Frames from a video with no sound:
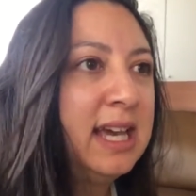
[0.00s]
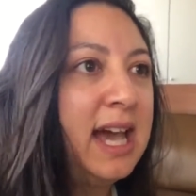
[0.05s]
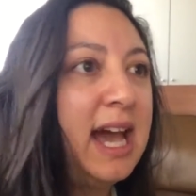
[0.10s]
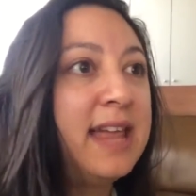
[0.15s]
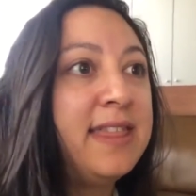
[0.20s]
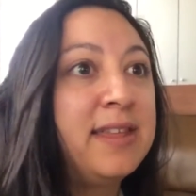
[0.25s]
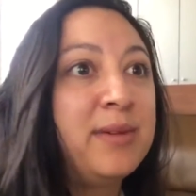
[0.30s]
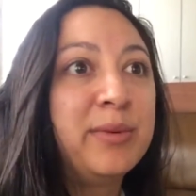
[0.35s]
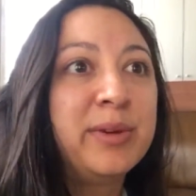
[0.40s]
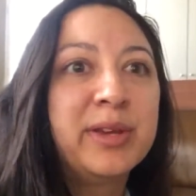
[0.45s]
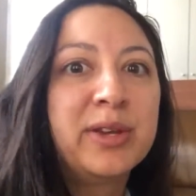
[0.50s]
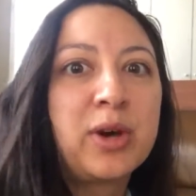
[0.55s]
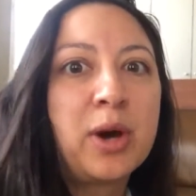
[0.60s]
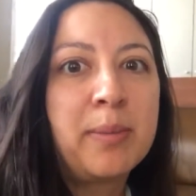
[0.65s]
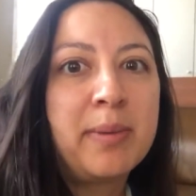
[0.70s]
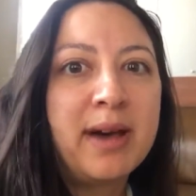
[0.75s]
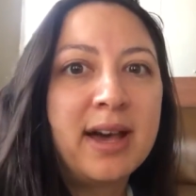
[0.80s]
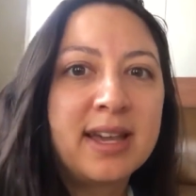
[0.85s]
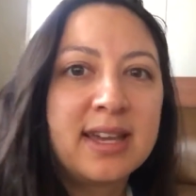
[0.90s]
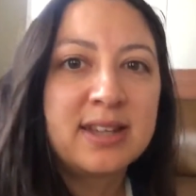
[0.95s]
And then when we
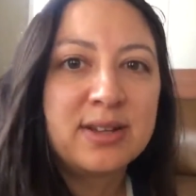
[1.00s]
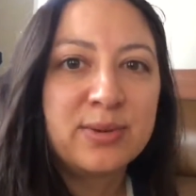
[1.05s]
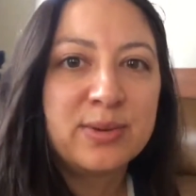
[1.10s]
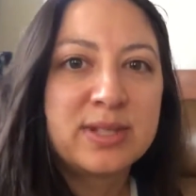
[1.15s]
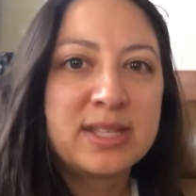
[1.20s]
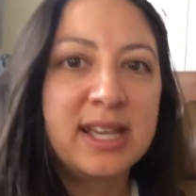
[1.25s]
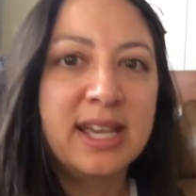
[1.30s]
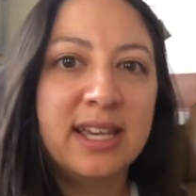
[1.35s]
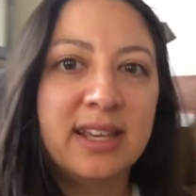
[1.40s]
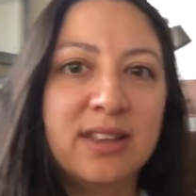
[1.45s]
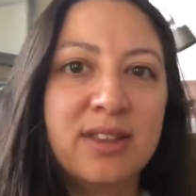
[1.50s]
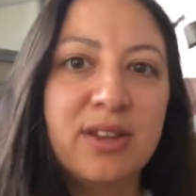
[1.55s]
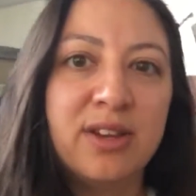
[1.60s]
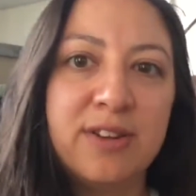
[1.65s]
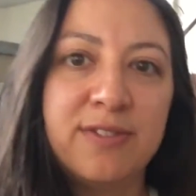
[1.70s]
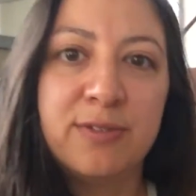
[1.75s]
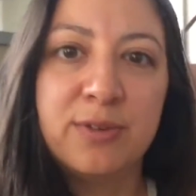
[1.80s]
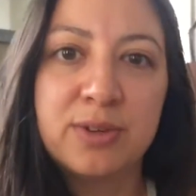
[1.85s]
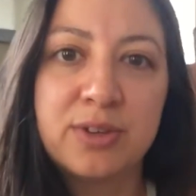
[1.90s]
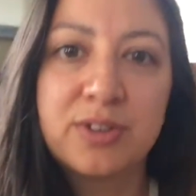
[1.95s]
got back, it was like
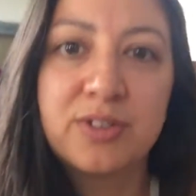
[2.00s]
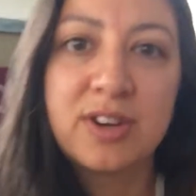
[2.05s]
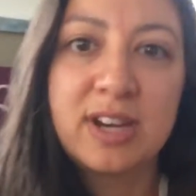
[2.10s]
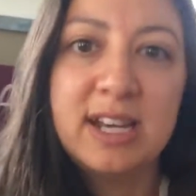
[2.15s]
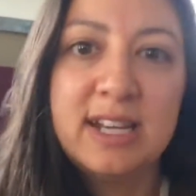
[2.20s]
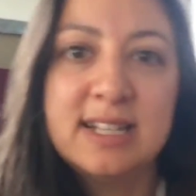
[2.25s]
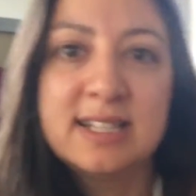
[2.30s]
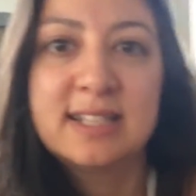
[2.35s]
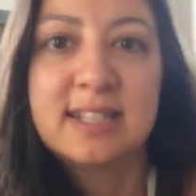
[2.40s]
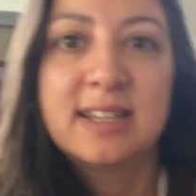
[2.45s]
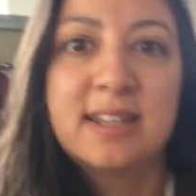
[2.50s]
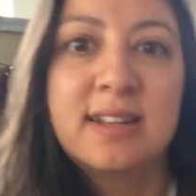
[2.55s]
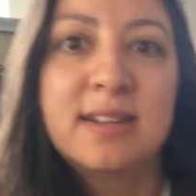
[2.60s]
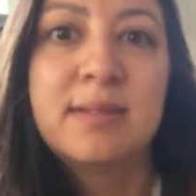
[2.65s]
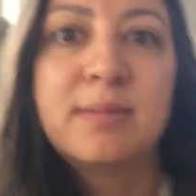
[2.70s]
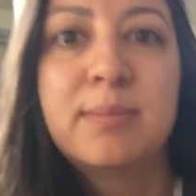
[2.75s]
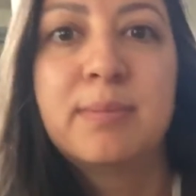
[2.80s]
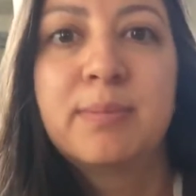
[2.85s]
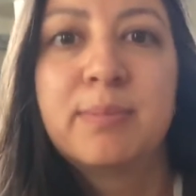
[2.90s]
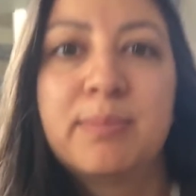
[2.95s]
34 degrees
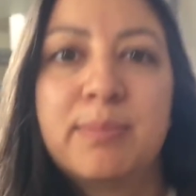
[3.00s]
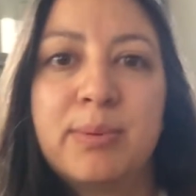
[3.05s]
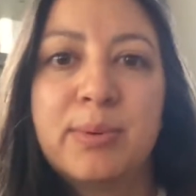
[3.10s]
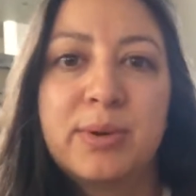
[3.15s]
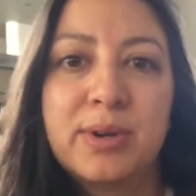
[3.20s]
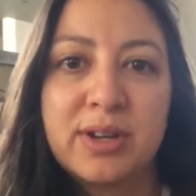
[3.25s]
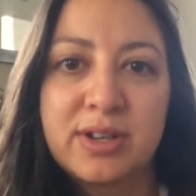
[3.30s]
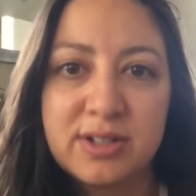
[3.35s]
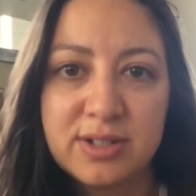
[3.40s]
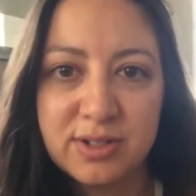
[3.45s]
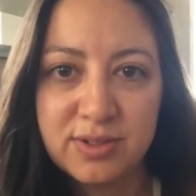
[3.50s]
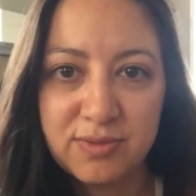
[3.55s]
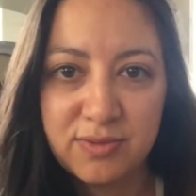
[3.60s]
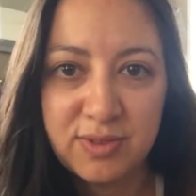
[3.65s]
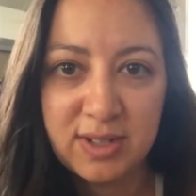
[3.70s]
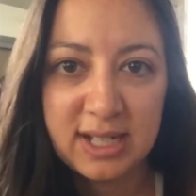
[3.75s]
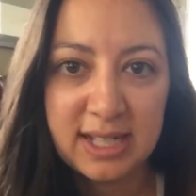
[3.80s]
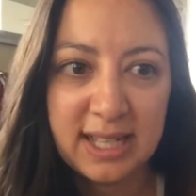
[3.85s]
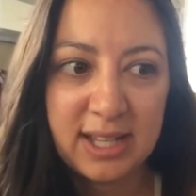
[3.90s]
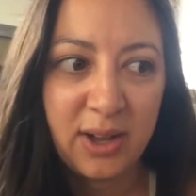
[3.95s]
in Bordeaux. So it was
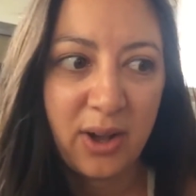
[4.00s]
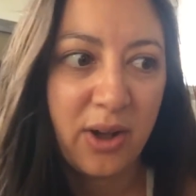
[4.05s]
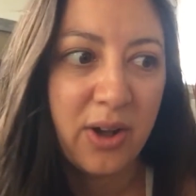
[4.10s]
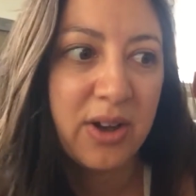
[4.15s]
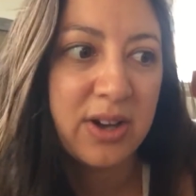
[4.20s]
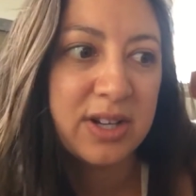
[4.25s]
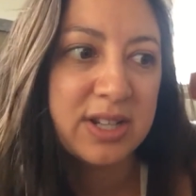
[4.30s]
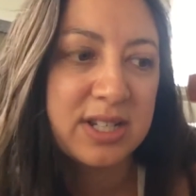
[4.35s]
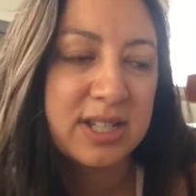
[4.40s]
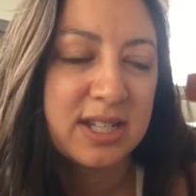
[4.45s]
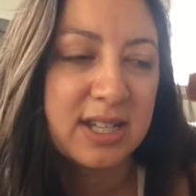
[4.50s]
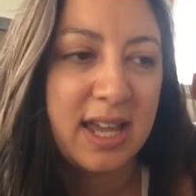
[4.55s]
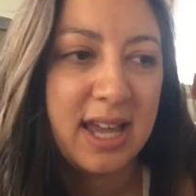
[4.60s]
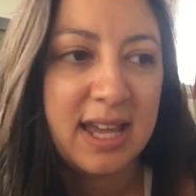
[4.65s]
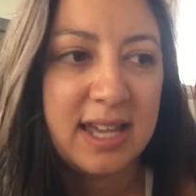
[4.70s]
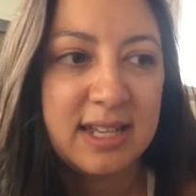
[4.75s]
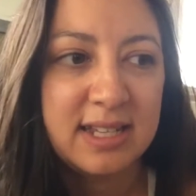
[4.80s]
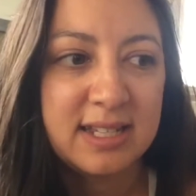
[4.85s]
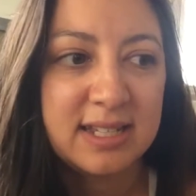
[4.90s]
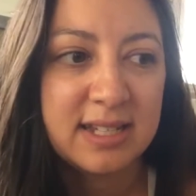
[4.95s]
really hot.
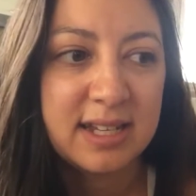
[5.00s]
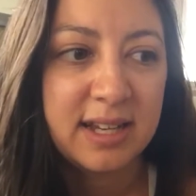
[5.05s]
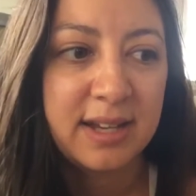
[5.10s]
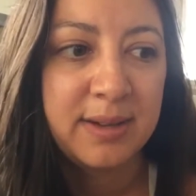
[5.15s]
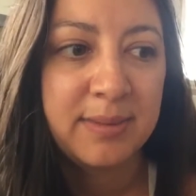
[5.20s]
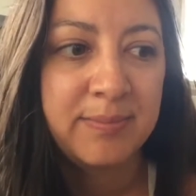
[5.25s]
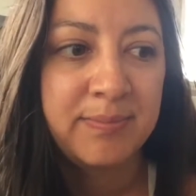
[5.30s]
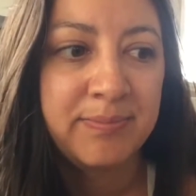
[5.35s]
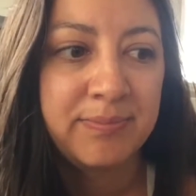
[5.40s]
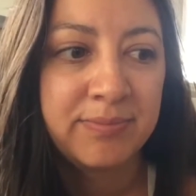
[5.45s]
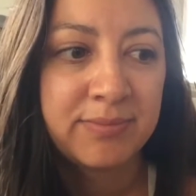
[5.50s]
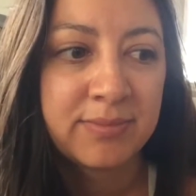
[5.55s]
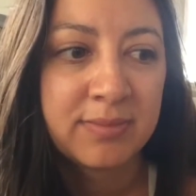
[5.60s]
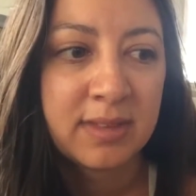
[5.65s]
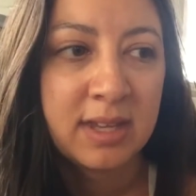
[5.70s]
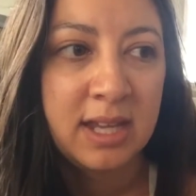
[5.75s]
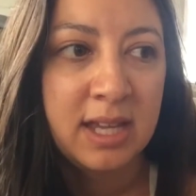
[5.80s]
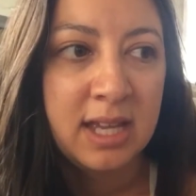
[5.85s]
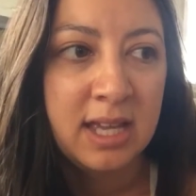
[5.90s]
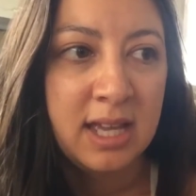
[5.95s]
And
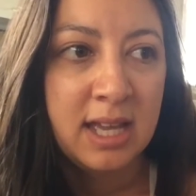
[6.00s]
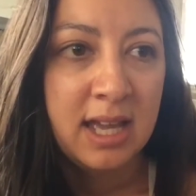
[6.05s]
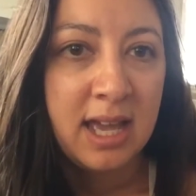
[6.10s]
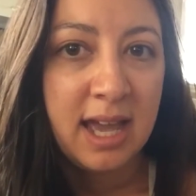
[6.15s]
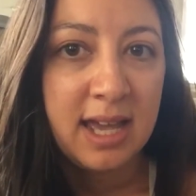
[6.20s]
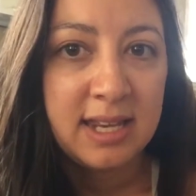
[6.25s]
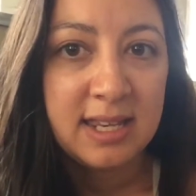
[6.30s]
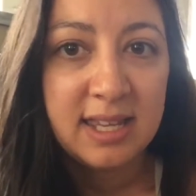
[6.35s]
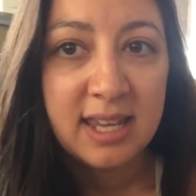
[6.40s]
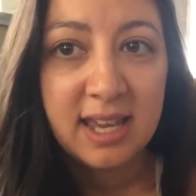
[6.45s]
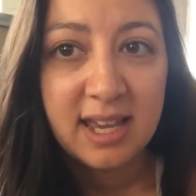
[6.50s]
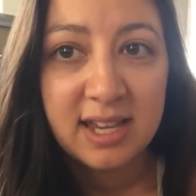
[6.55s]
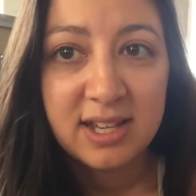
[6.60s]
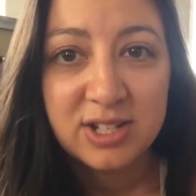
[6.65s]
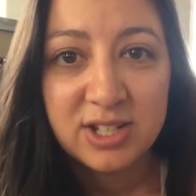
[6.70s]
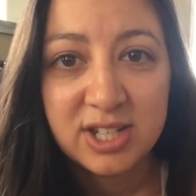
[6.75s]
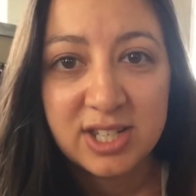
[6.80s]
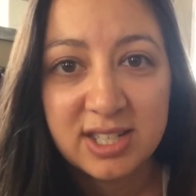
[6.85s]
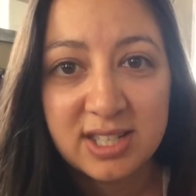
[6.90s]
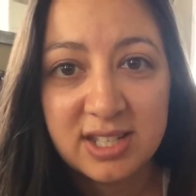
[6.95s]
yeah,
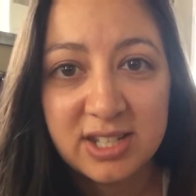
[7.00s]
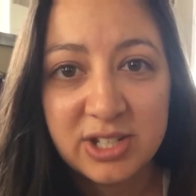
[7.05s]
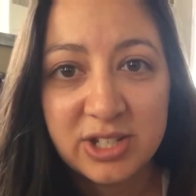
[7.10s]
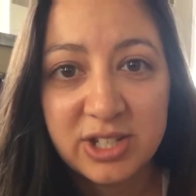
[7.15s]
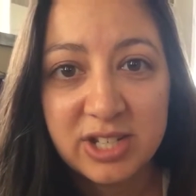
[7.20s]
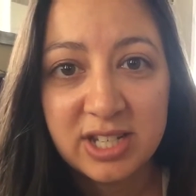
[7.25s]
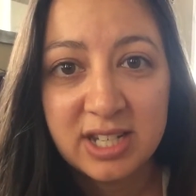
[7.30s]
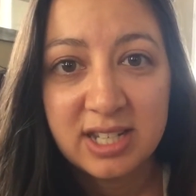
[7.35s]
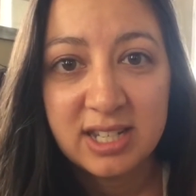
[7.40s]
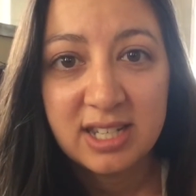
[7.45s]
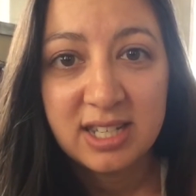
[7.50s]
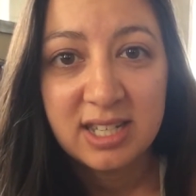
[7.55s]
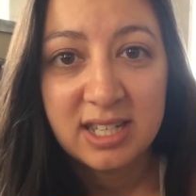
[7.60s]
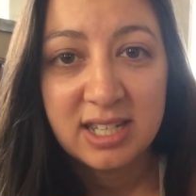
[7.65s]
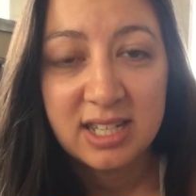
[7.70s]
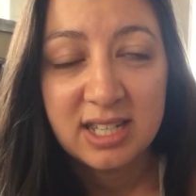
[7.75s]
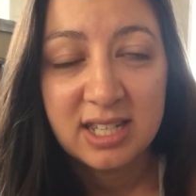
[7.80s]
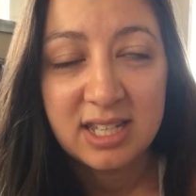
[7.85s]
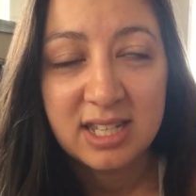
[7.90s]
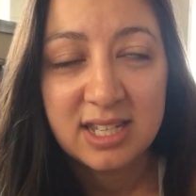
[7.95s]
she
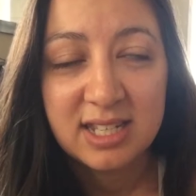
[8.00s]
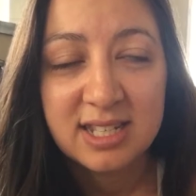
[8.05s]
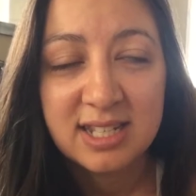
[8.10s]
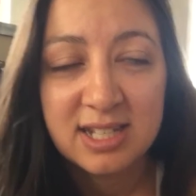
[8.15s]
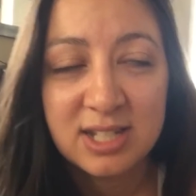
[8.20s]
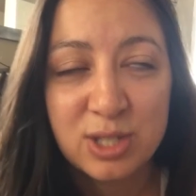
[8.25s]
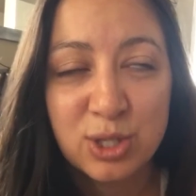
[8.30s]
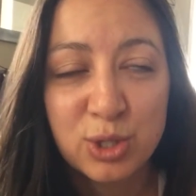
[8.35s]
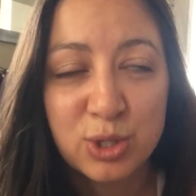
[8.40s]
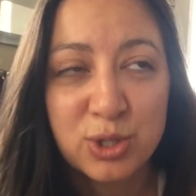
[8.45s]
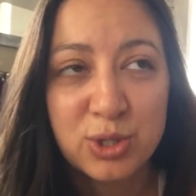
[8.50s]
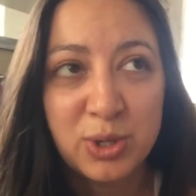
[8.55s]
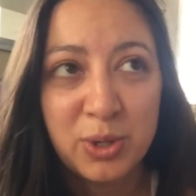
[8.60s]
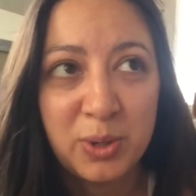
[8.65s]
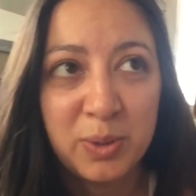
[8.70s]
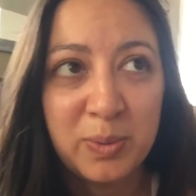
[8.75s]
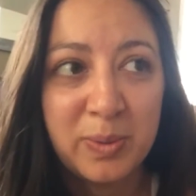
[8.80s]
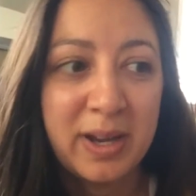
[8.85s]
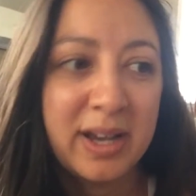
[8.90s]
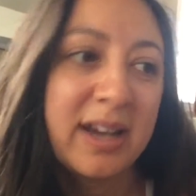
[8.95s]
did
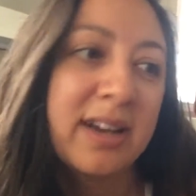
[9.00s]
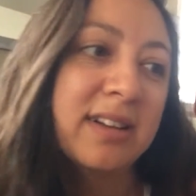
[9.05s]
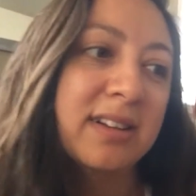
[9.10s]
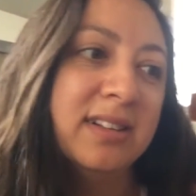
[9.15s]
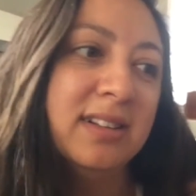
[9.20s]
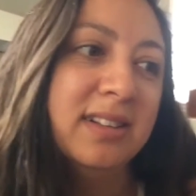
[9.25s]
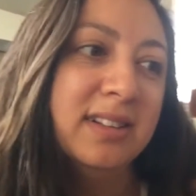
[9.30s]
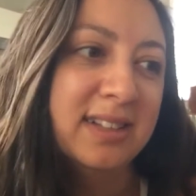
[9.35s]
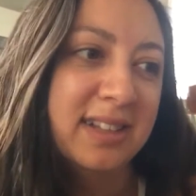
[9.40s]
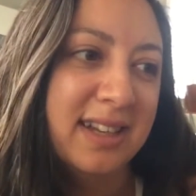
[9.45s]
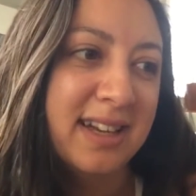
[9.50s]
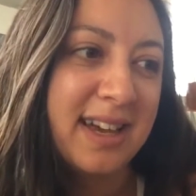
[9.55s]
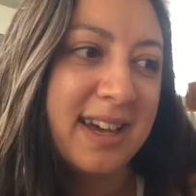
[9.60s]
so well.